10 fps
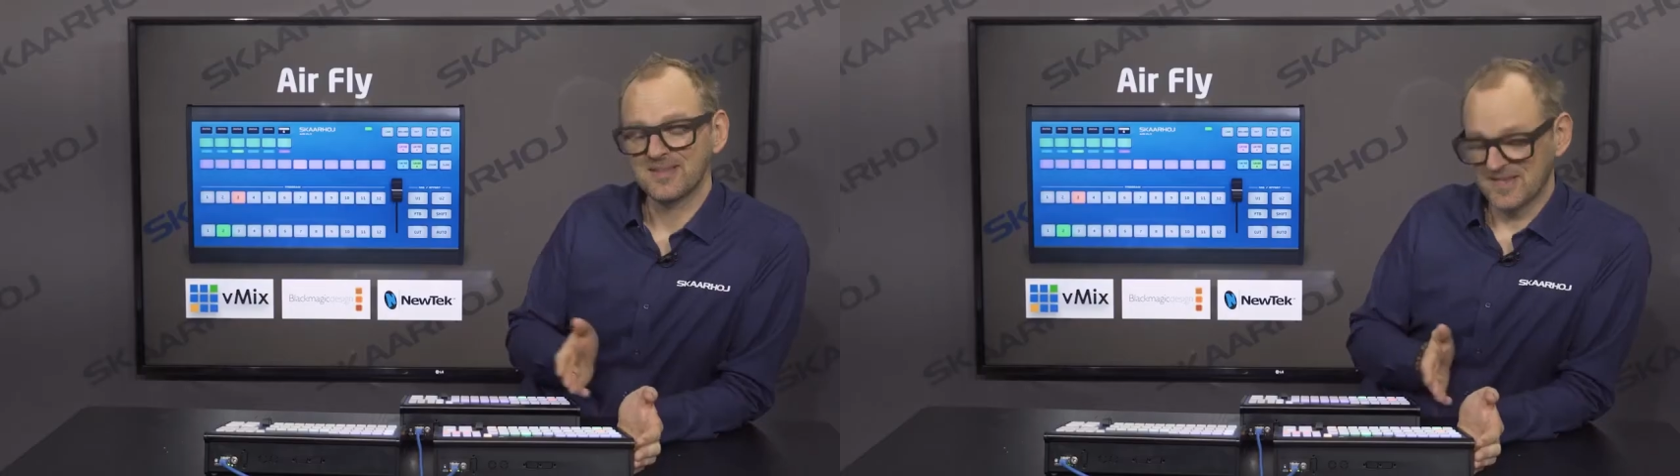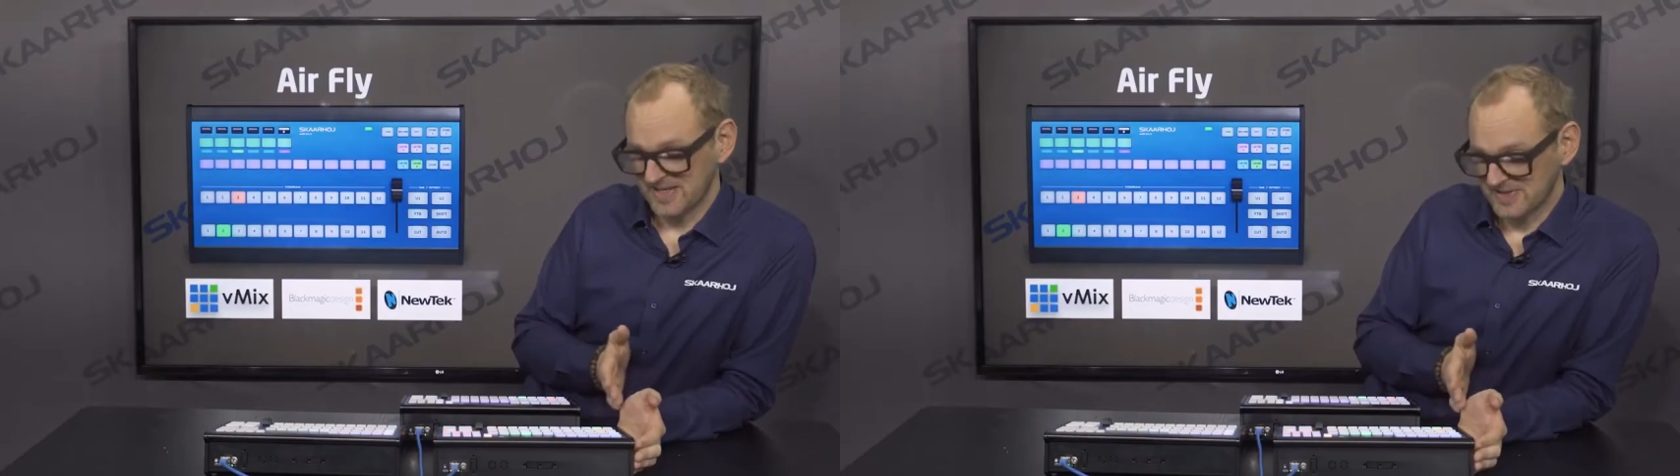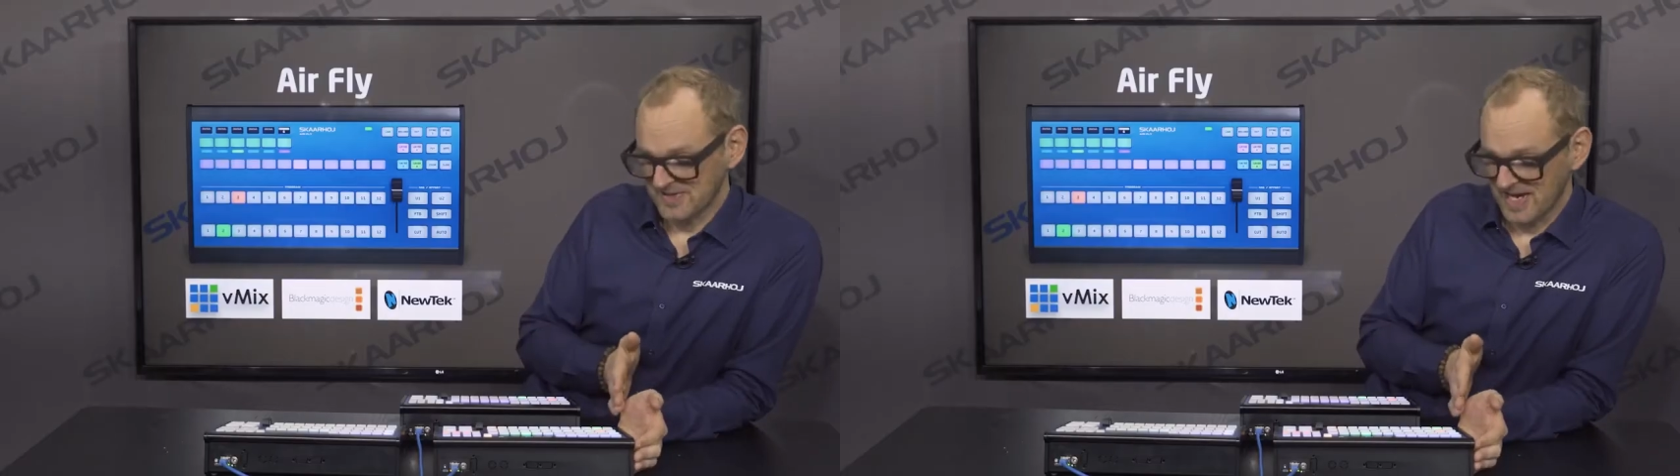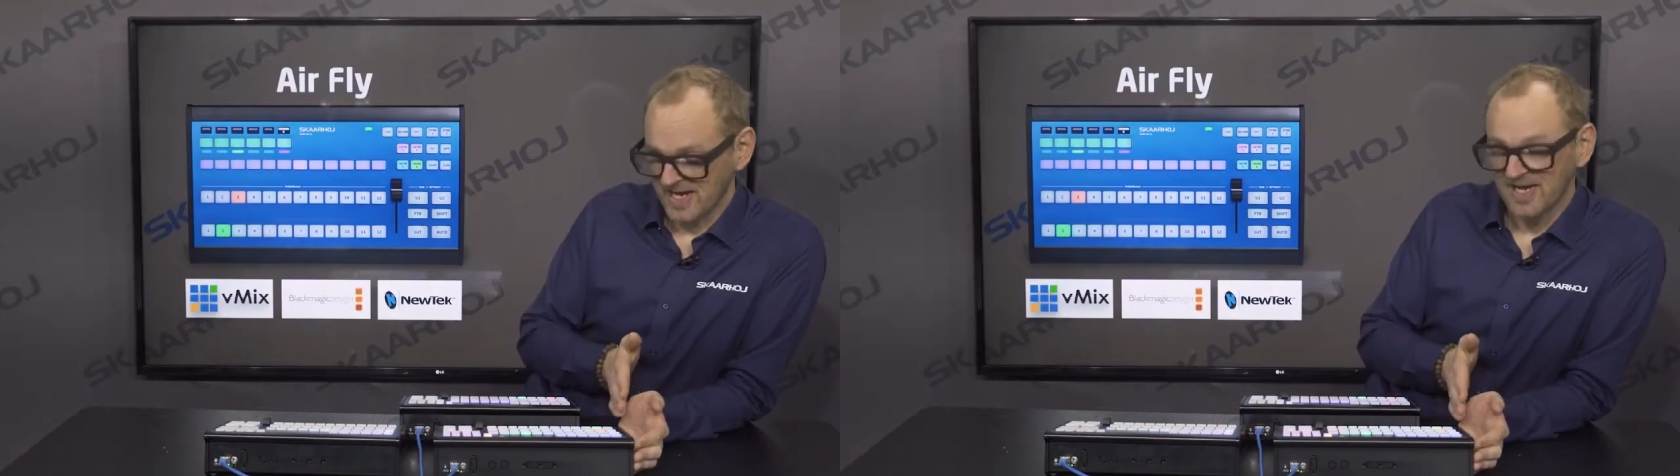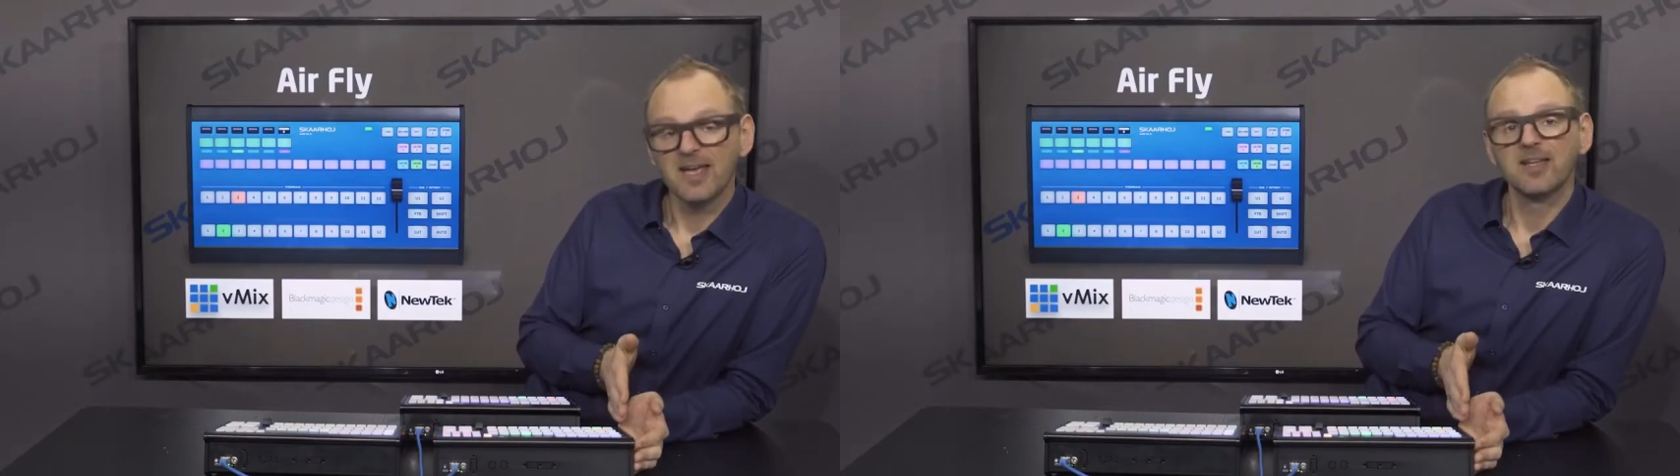There's
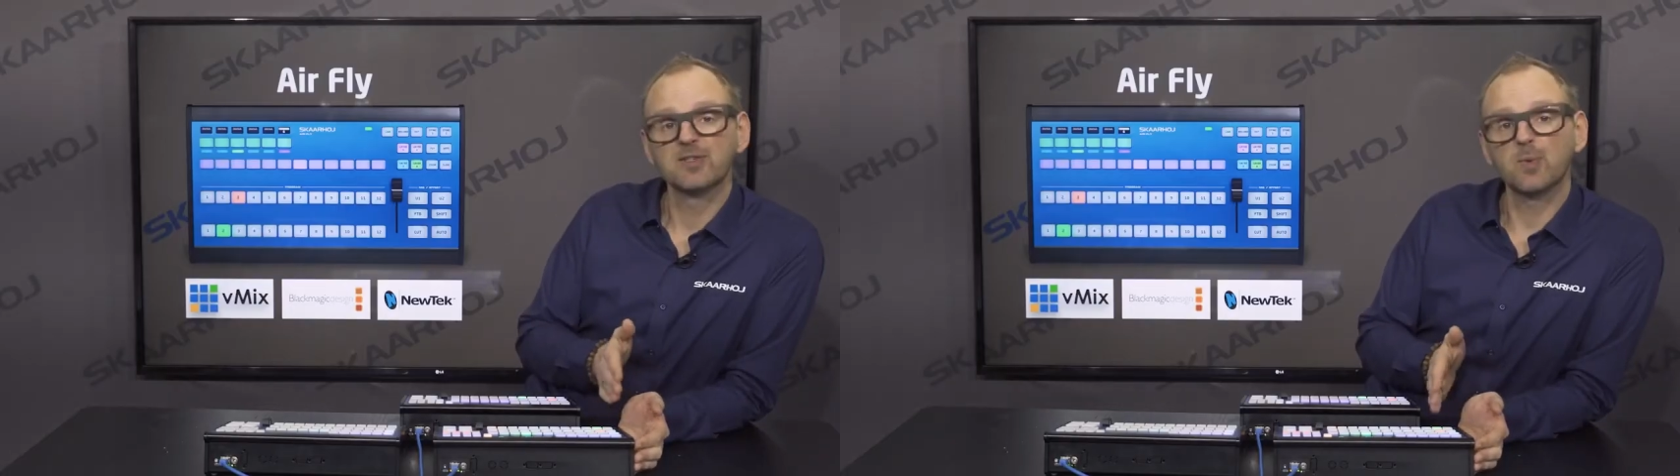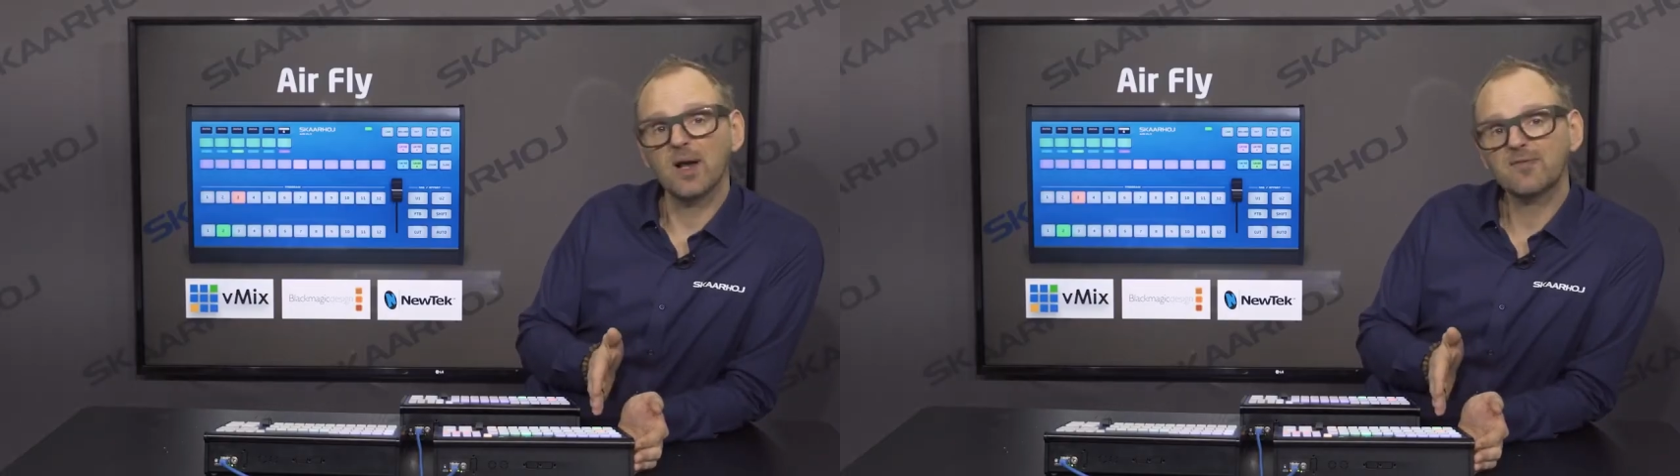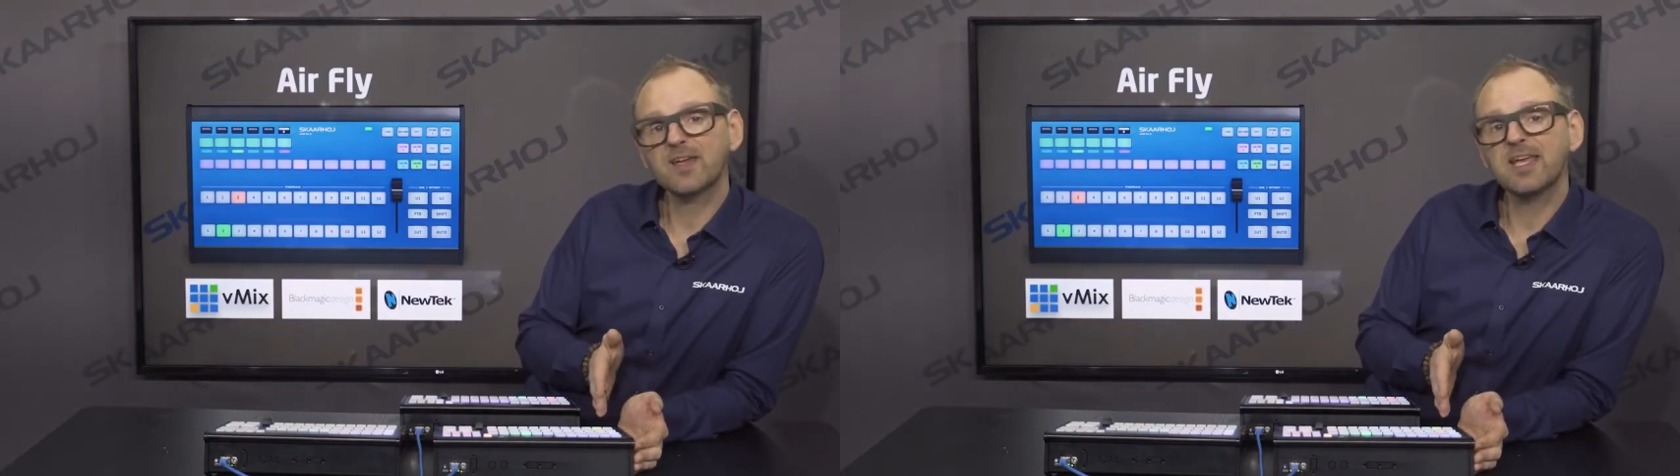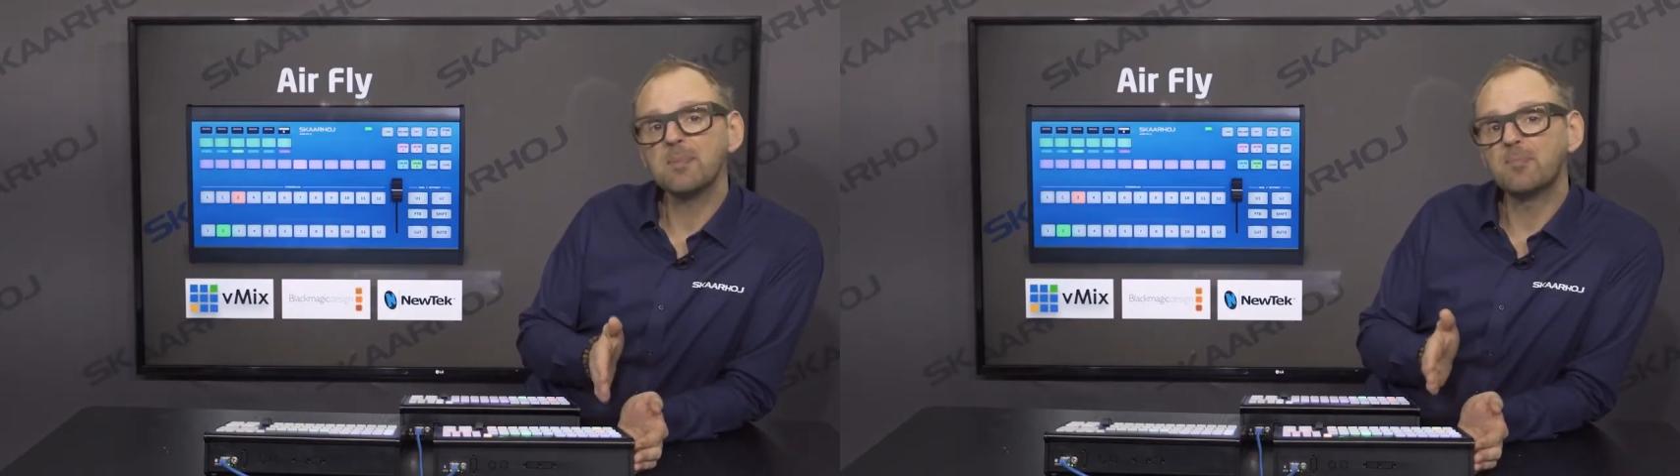a 12-key